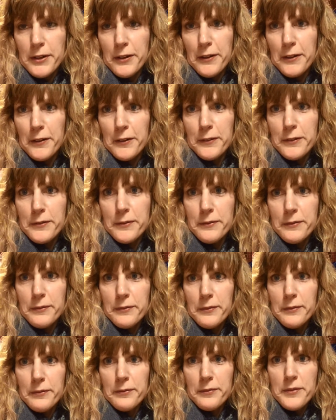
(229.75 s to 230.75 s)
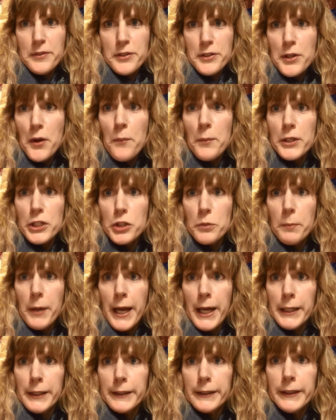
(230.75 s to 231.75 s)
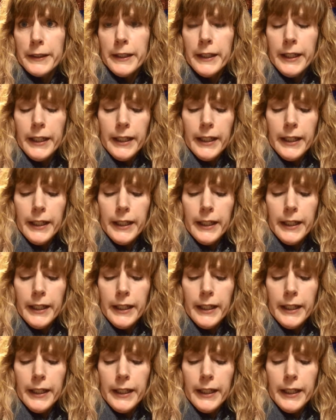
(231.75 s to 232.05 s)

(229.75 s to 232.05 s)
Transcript: are so much better.